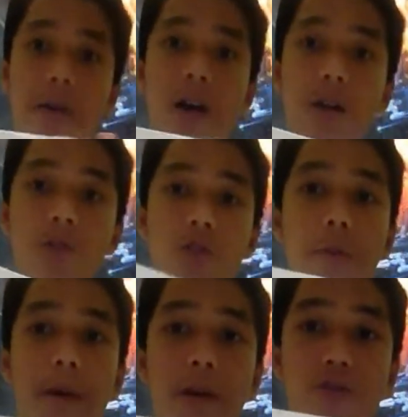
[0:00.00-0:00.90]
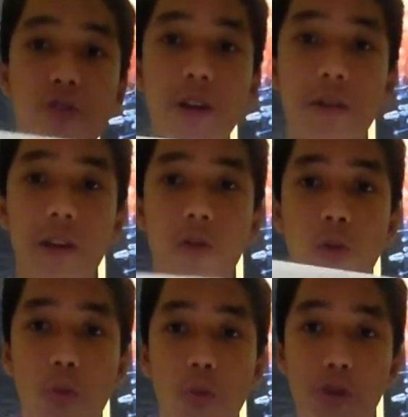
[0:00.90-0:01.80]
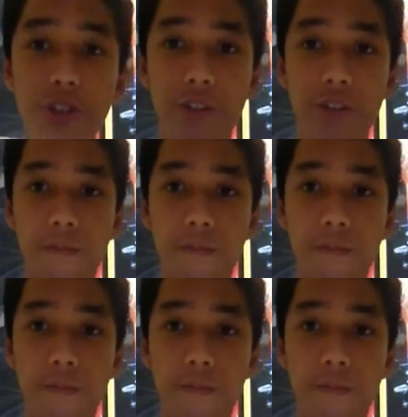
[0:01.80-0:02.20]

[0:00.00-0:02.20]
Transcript: uh, Super Battle Droid in Clone Wars.